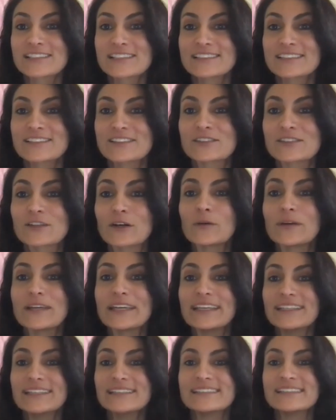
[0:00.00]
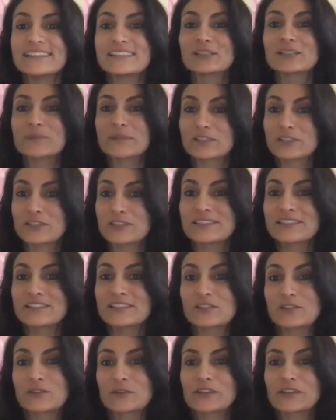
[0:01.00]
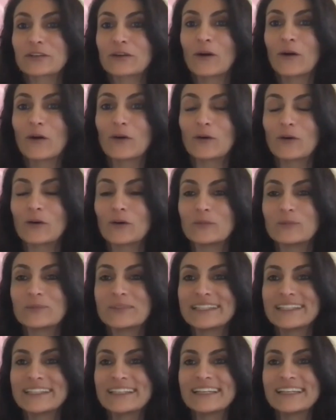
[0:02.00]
because it's so easy, especially since you're at home,